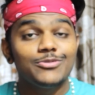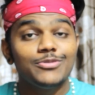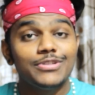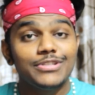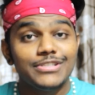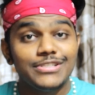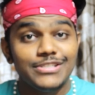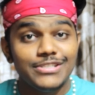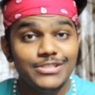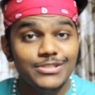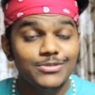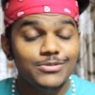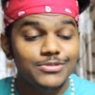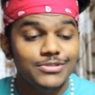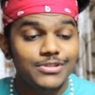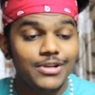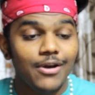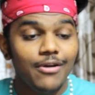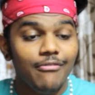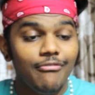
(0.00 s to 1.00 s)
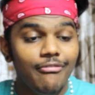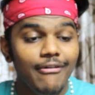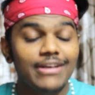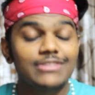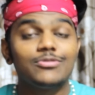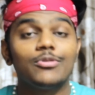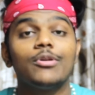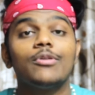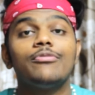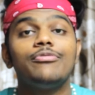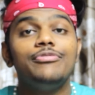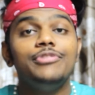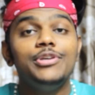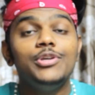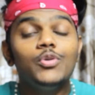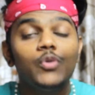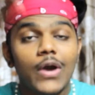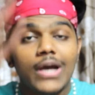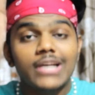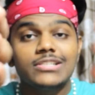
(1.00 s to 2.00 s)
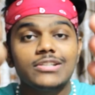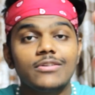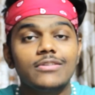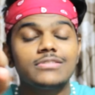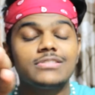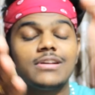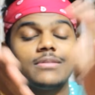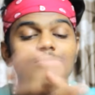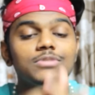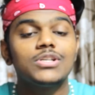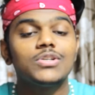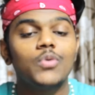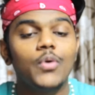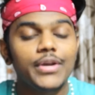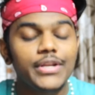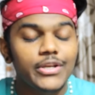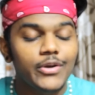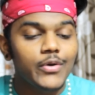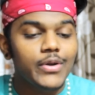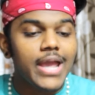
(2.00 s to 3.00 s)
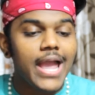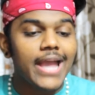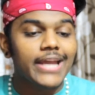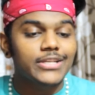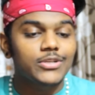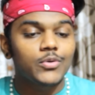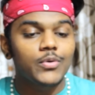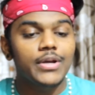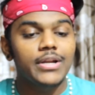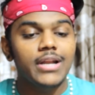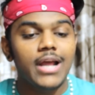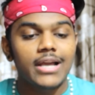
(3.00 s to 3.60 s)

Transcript: to a new stuff. As one of you guys requested, I'm just going to react to it.